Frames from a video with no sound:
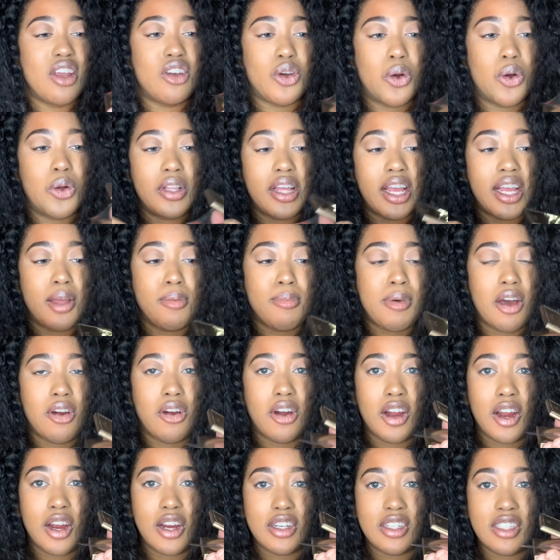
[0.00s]
don't like about
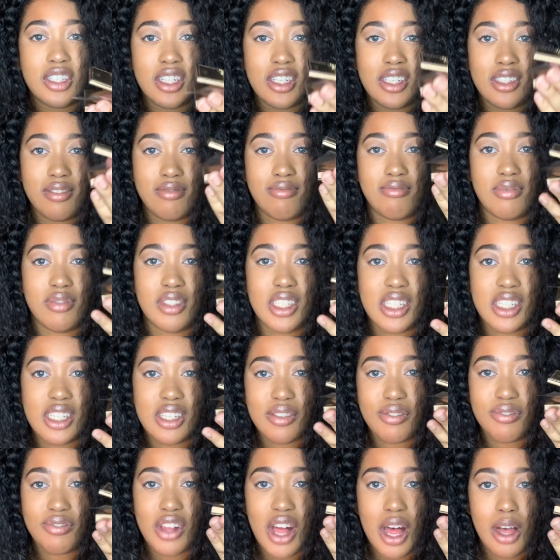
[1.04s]
her. She
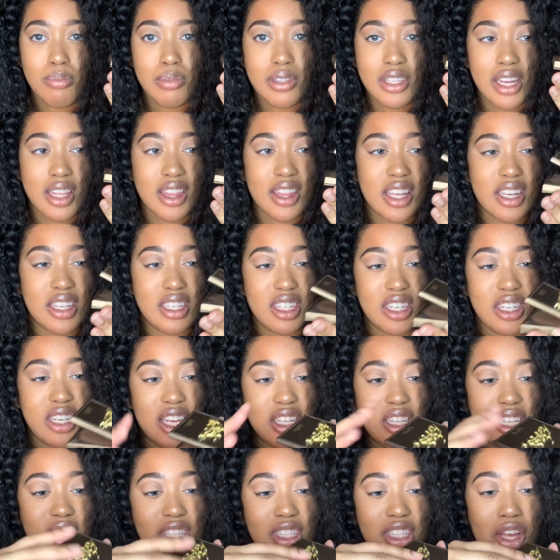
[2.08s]
flops like this. She
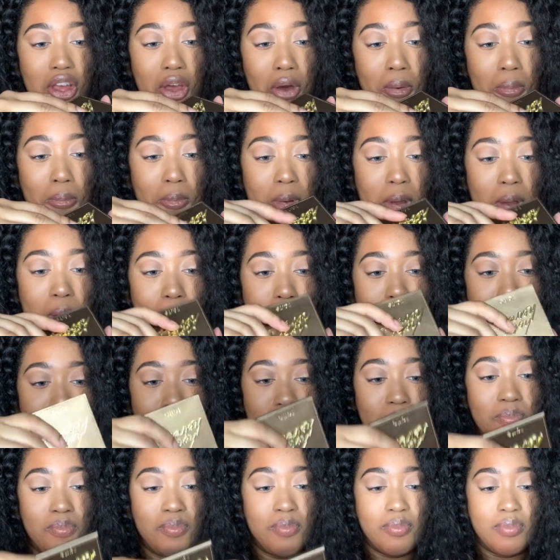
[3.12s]
doesn't stay open.
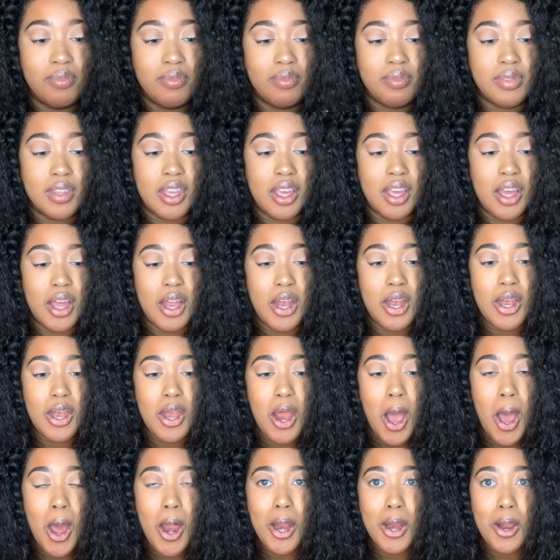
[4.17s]

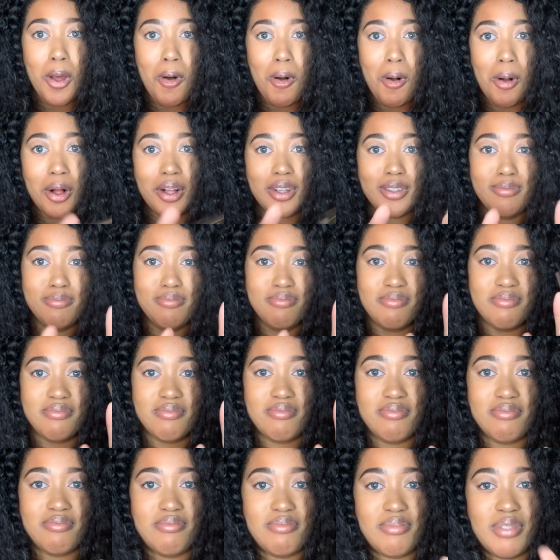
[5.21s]
Not at all.
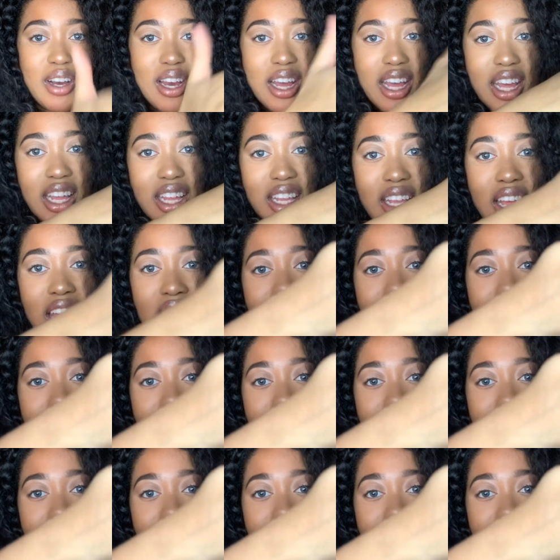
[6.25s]
But